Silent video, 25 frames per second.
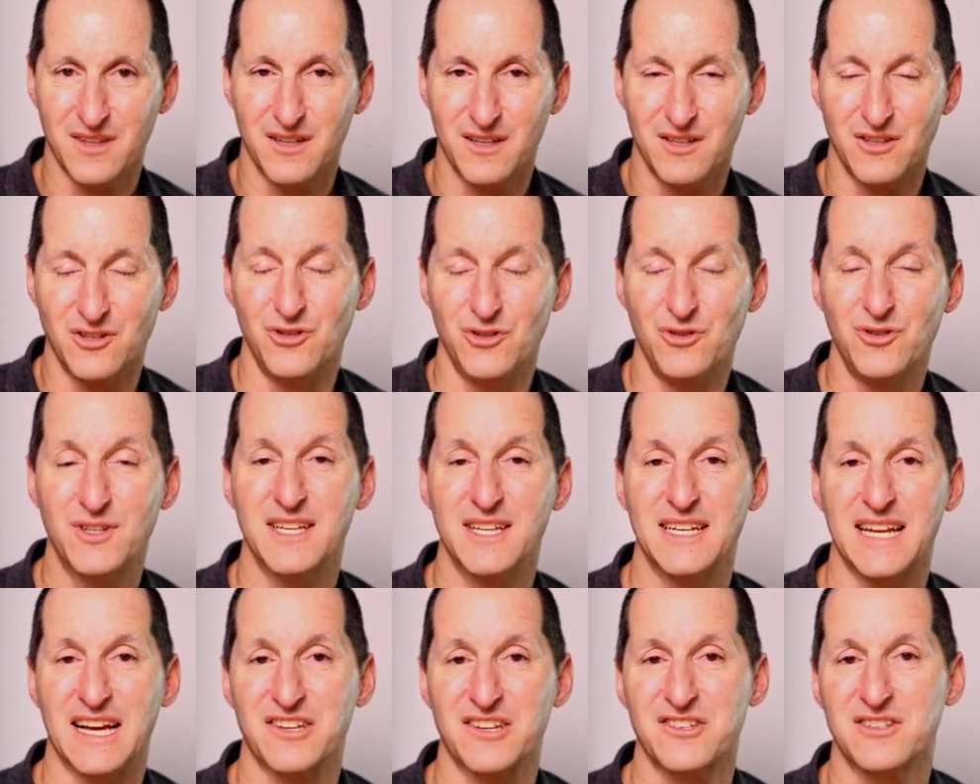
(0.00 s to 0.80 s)
you can
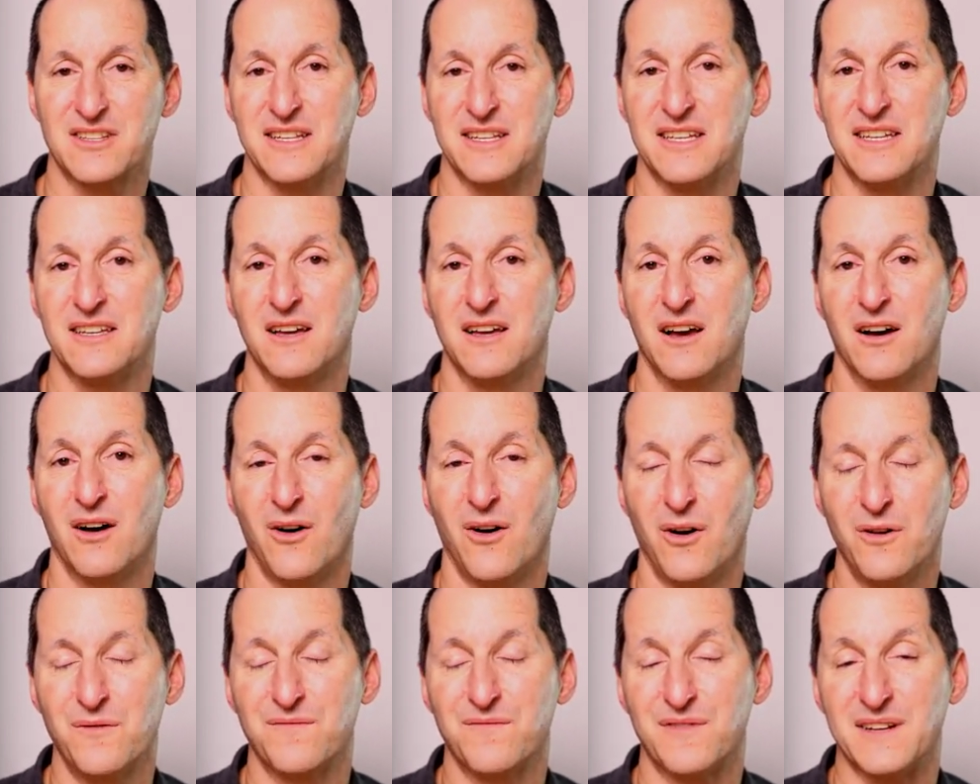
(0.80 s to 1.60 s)
actually
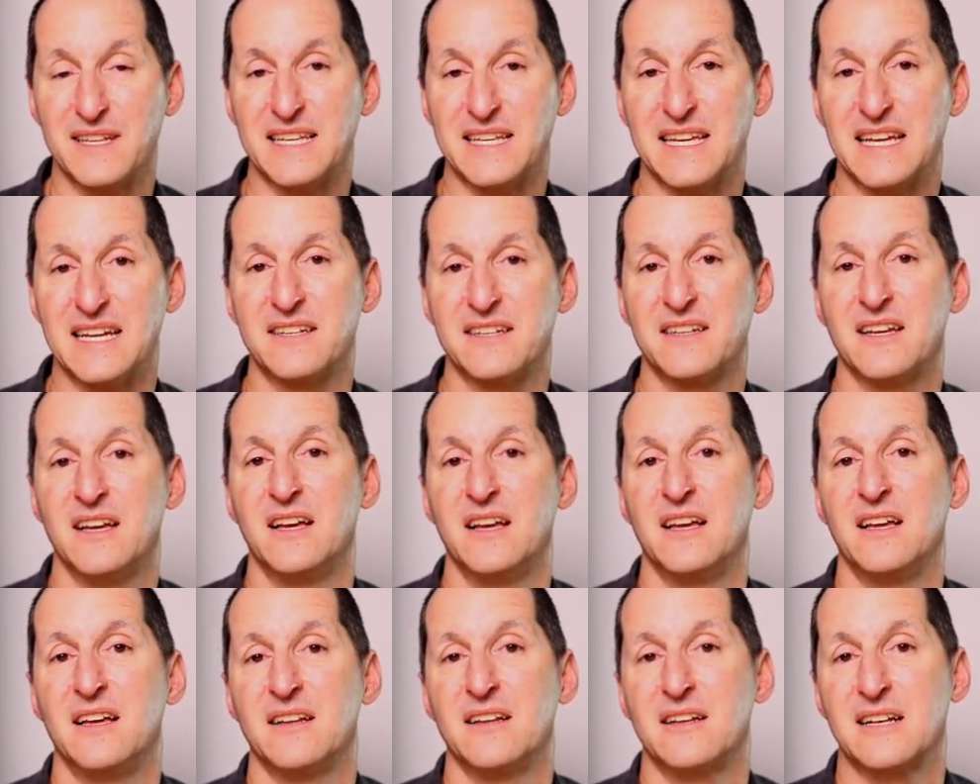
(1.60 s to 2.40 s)
hopefully get
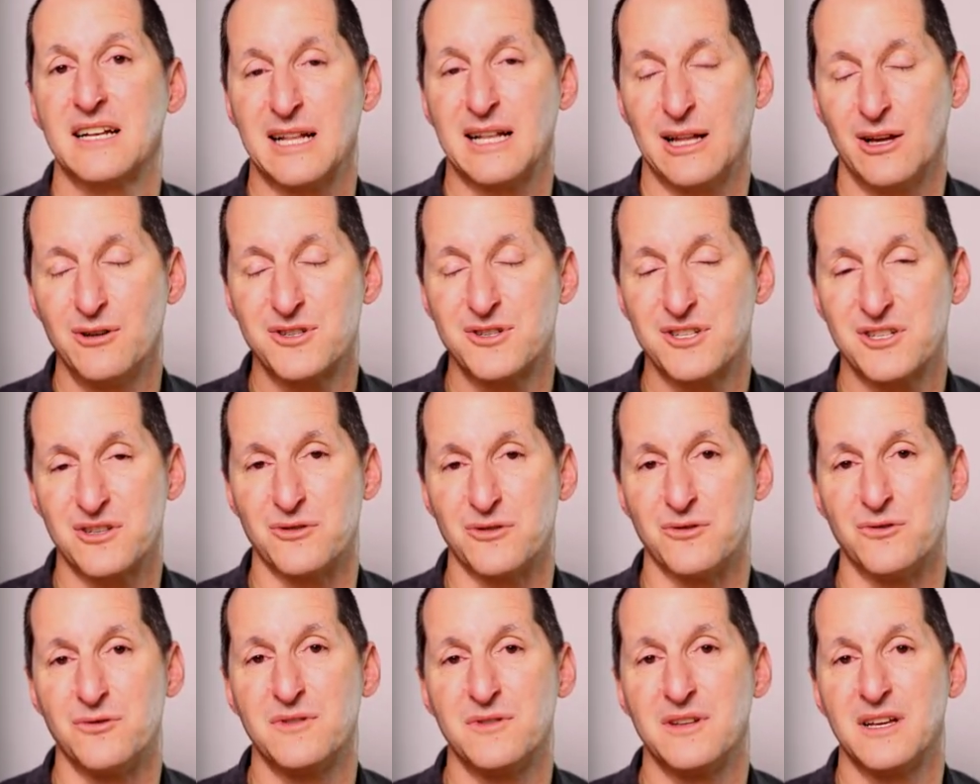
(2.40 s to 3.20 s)
close
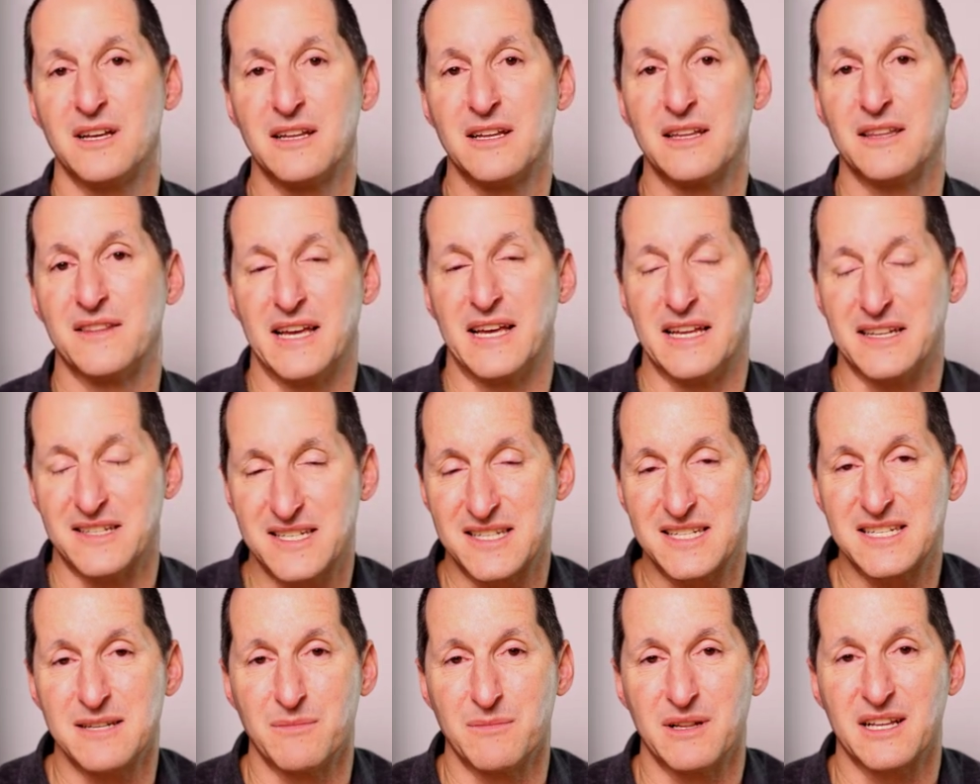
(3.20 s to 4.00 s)
to that
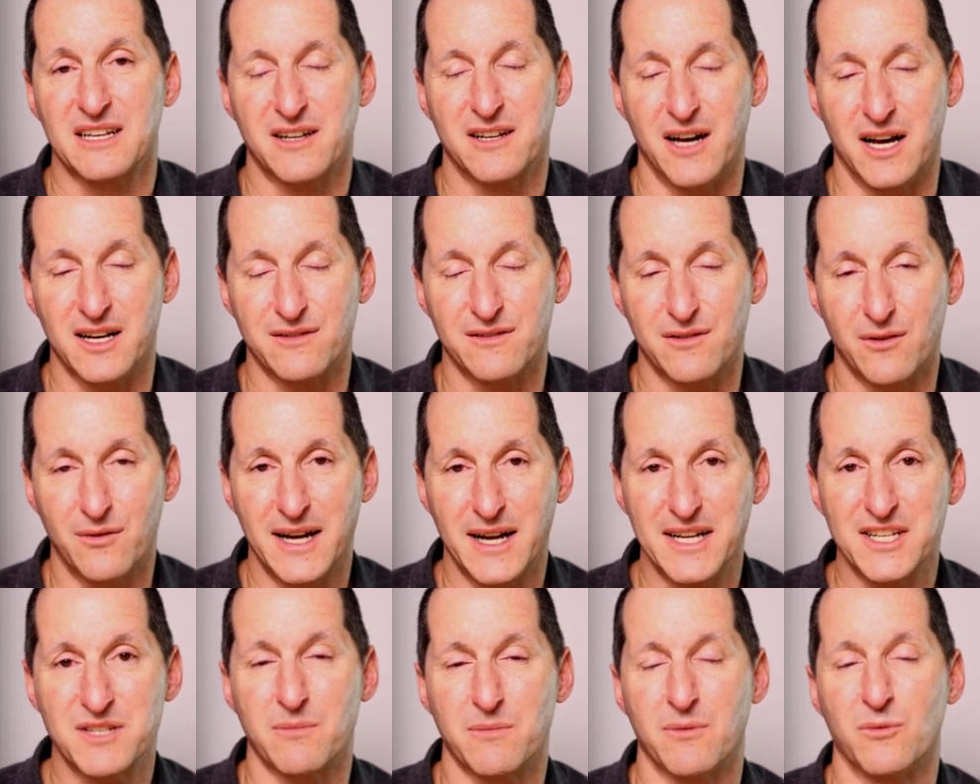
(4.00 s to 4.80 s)
similar kind of
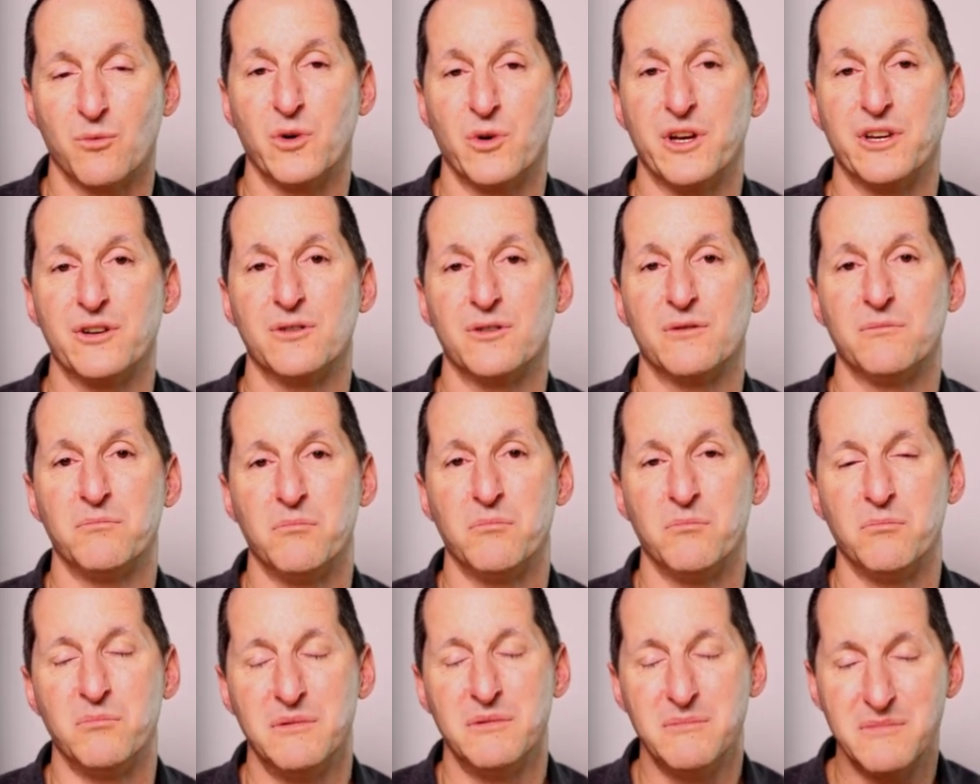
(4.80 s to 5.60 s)
arrangement where you're
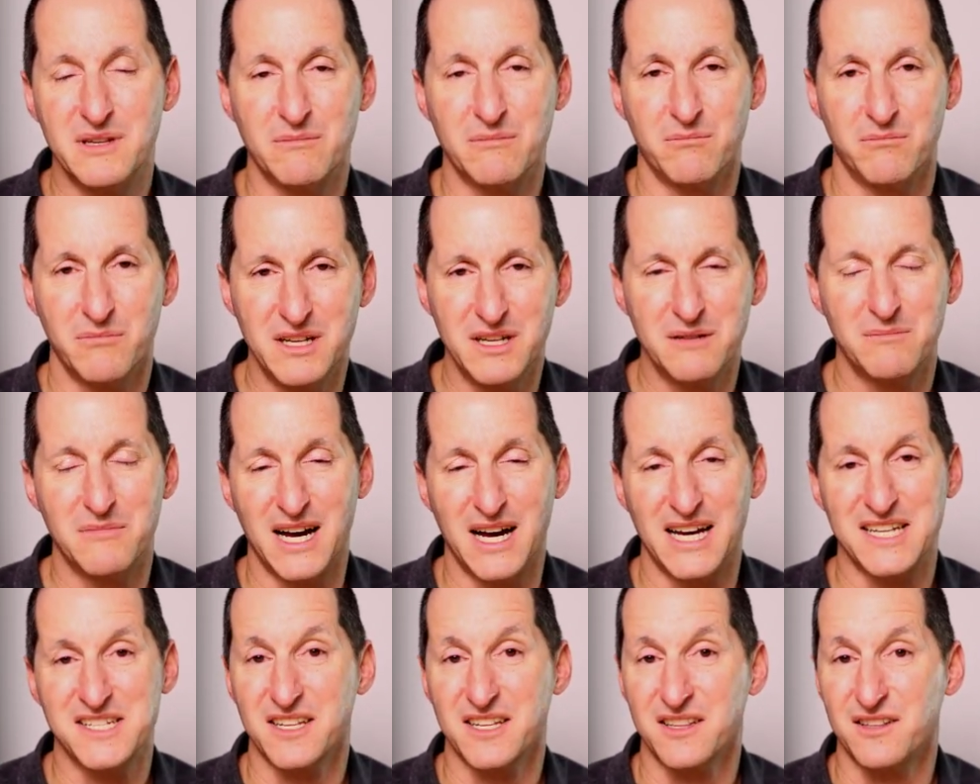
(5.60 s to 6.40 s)

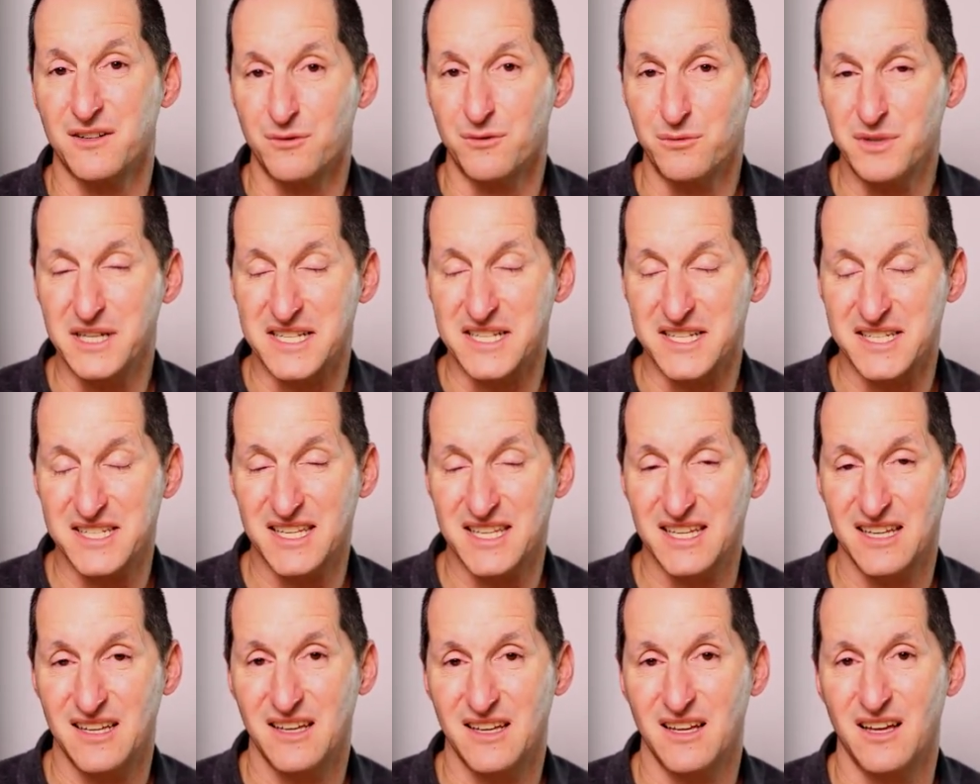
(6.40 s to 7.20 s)
minimizing the risk
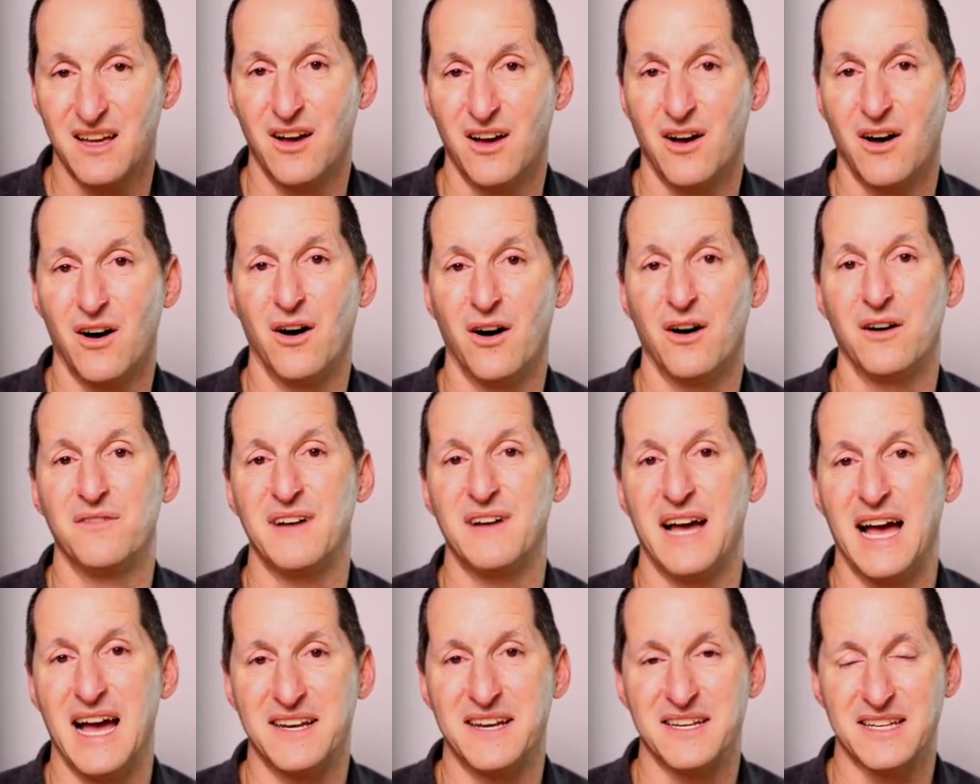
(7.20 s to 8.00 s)
of
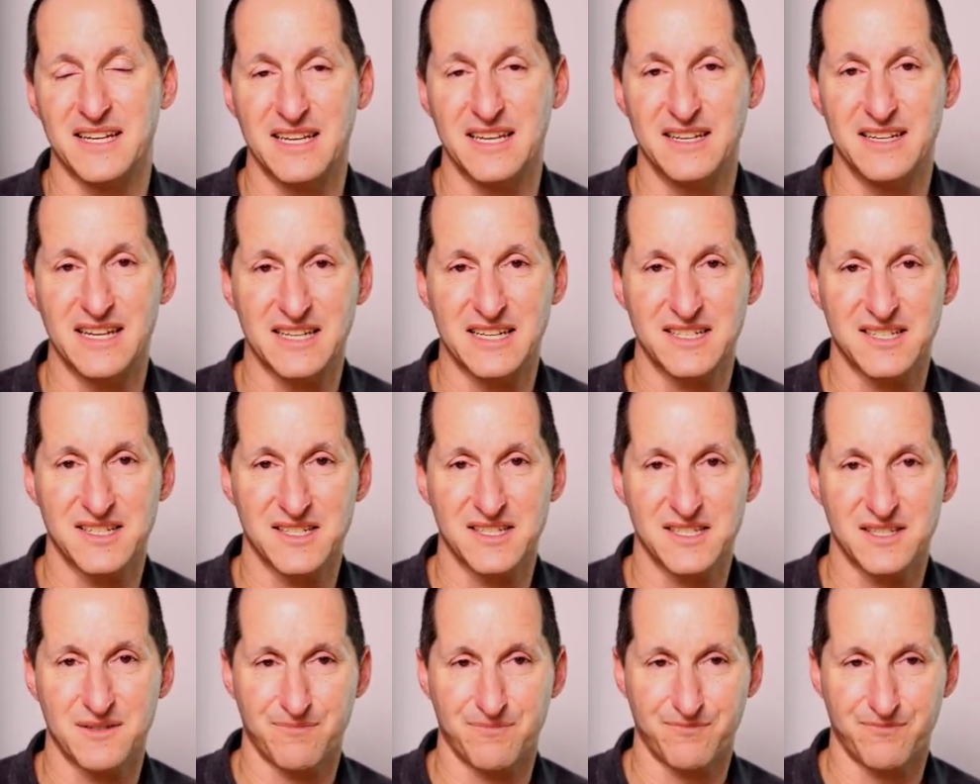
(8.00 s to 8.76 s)
adding indexes.